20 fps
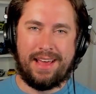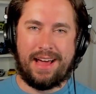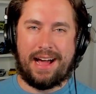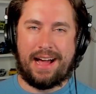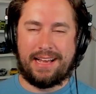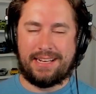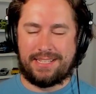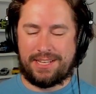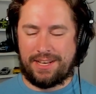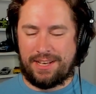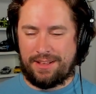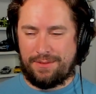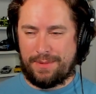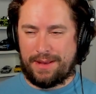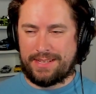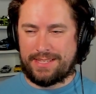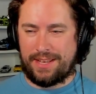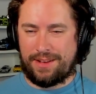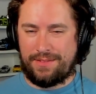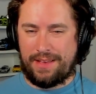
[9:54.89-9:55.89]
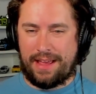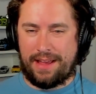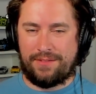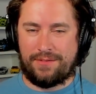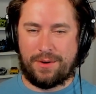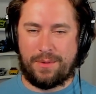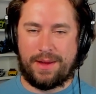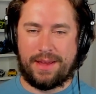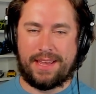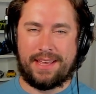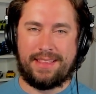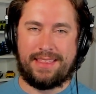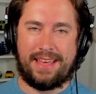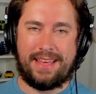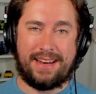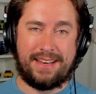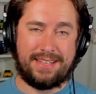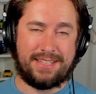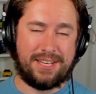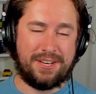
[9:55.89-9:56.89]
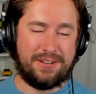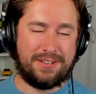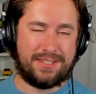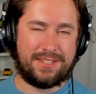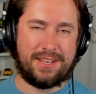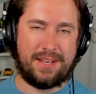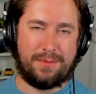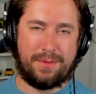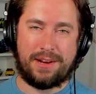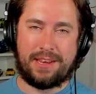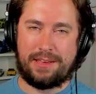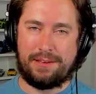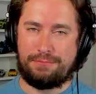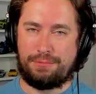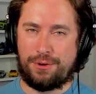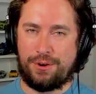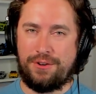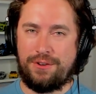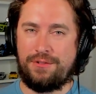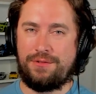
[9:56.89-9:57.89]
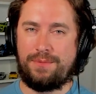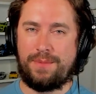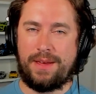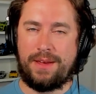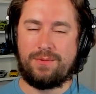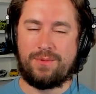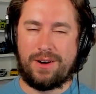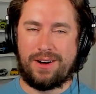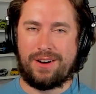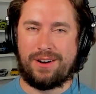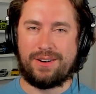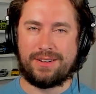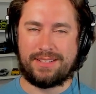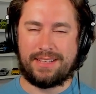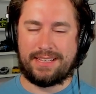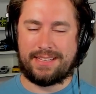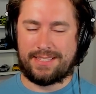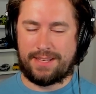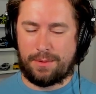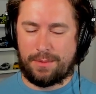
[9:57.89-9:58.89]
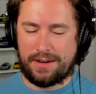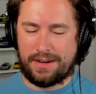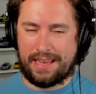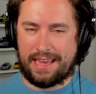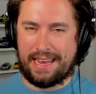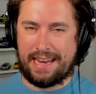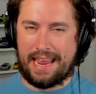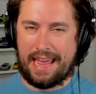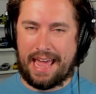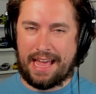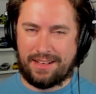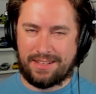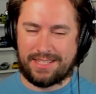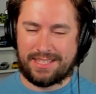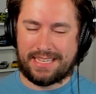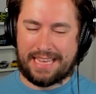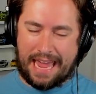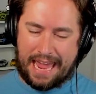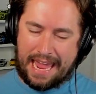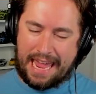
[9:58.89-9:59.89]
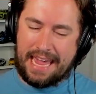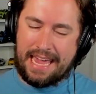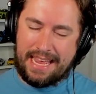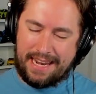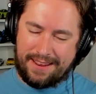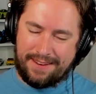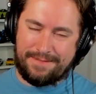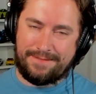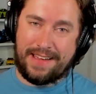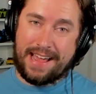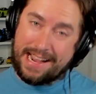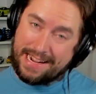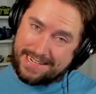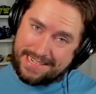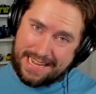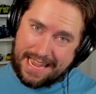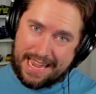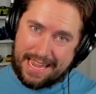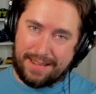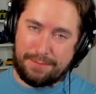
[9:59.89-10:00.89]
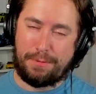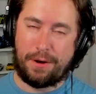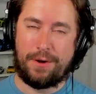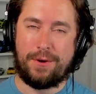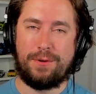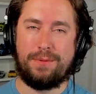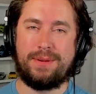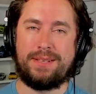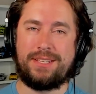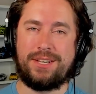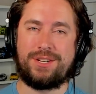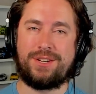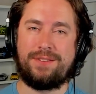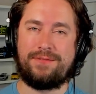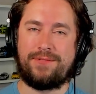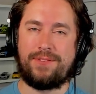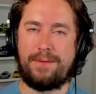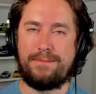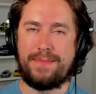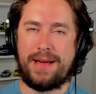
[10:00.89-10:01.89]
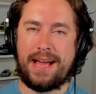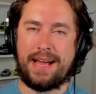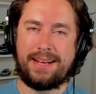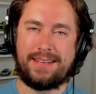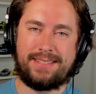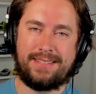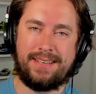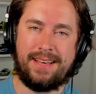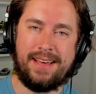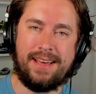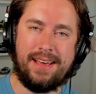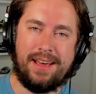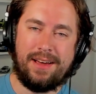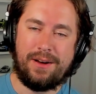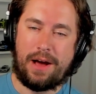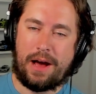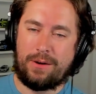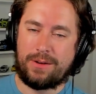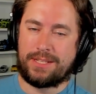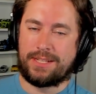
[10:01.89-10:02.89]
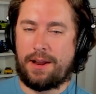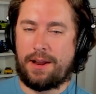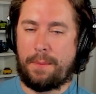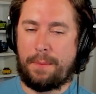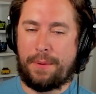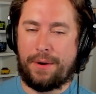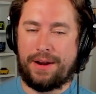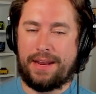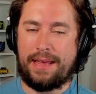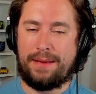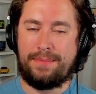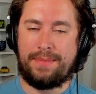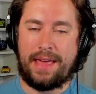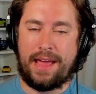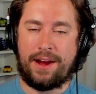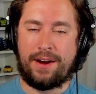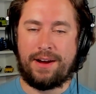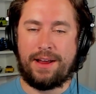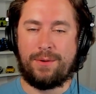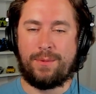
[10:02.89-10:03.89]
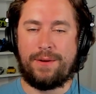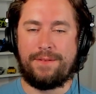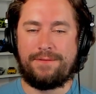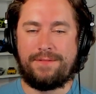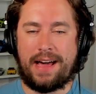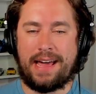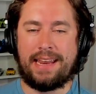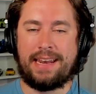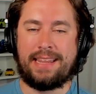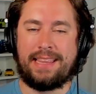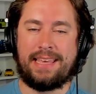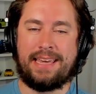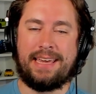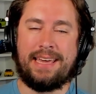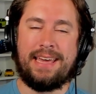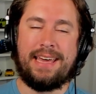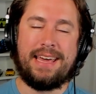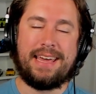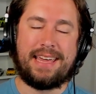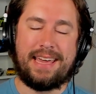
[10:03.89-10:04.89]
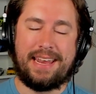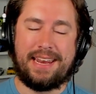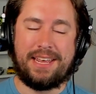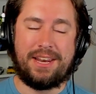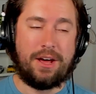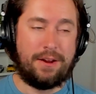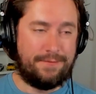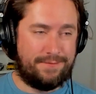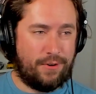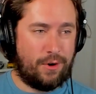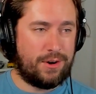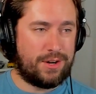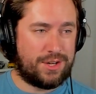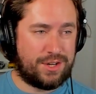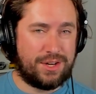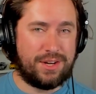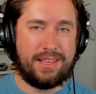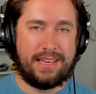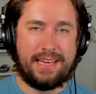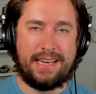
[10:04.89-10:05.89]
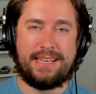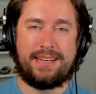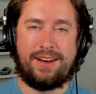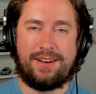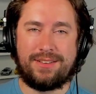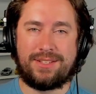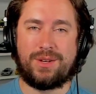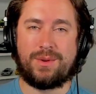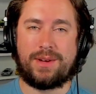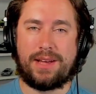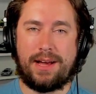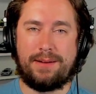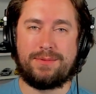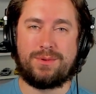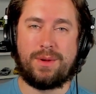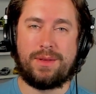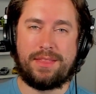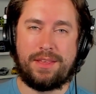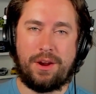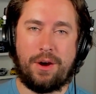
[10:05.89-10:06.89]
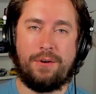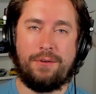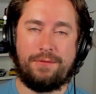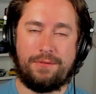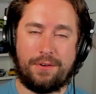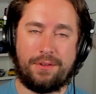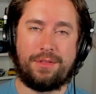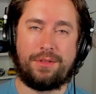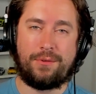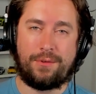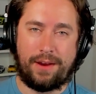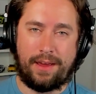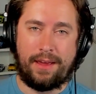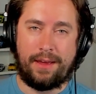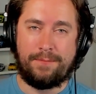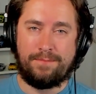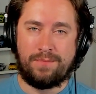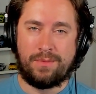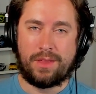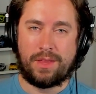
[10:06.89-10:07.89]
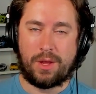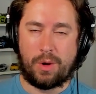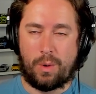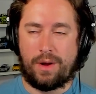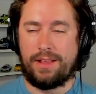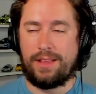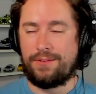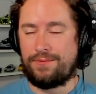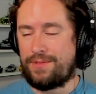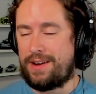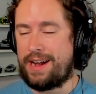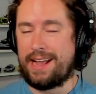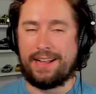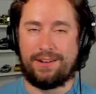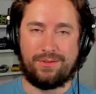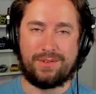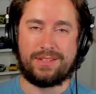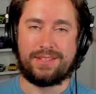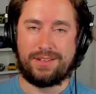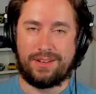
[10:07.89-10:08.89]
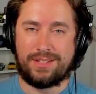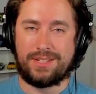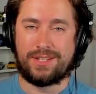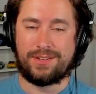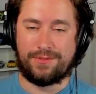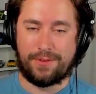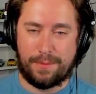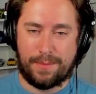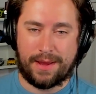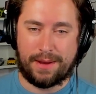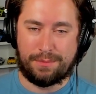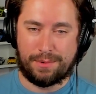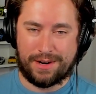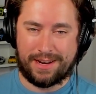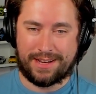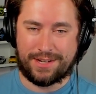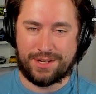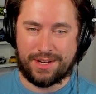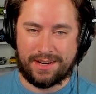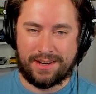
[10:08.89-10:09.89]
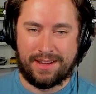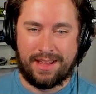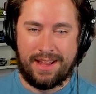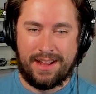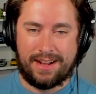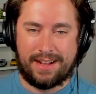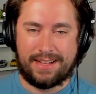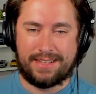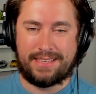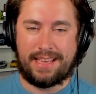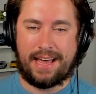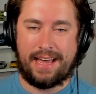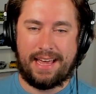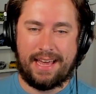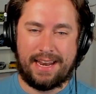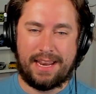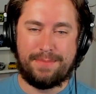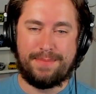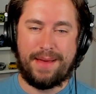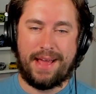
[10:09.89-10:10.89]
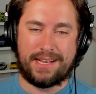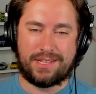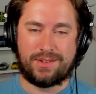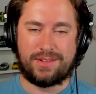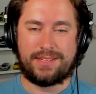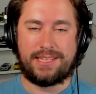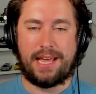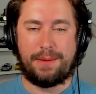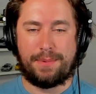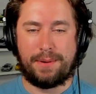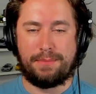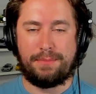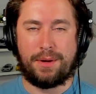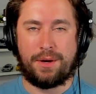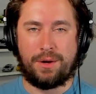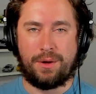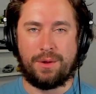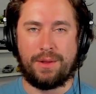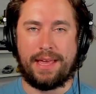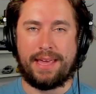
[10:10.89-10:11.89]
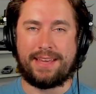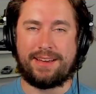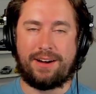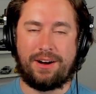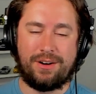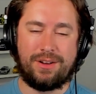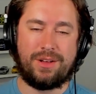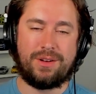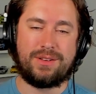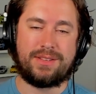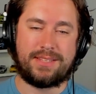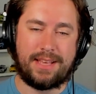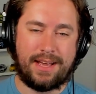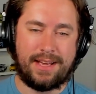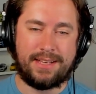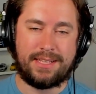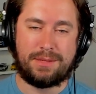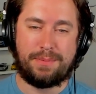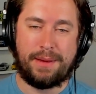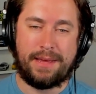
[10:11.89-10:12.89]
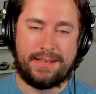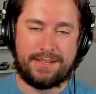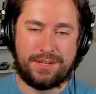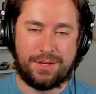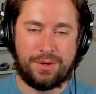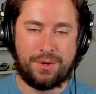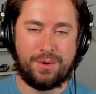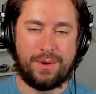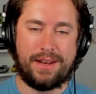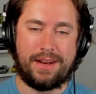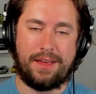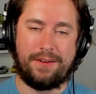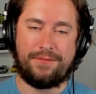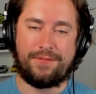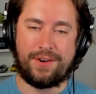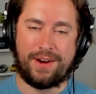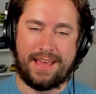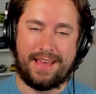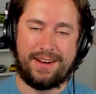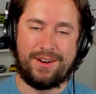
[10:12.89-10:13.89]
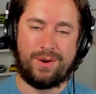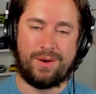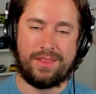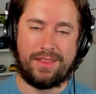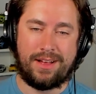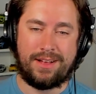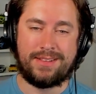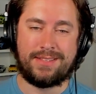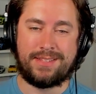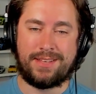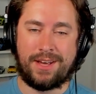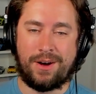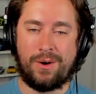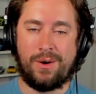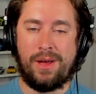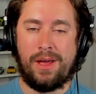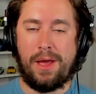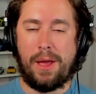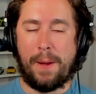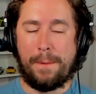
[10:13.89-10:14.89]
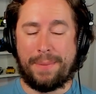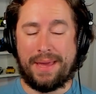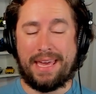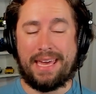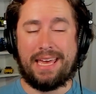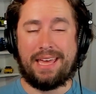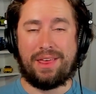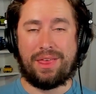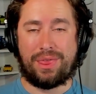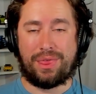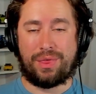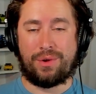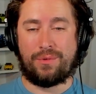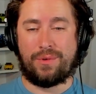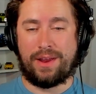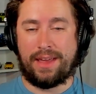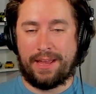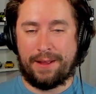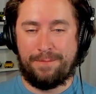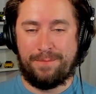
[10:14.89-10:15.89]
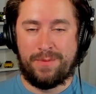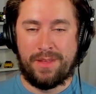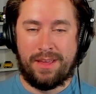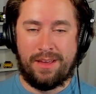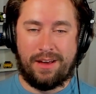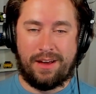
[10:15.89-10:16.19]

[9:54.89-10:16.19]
I tell myself every weekend that until someone can prove me wrong, that someone else can in fact take pole position from Max, I was to put him there, and we finally get it. Unfortunately, it also comes with an 0 for 3 qualifying results for me prediction, because I had a Max Verstappen pole, a Carlos Sainz P2, and a Fernando Alonso P3.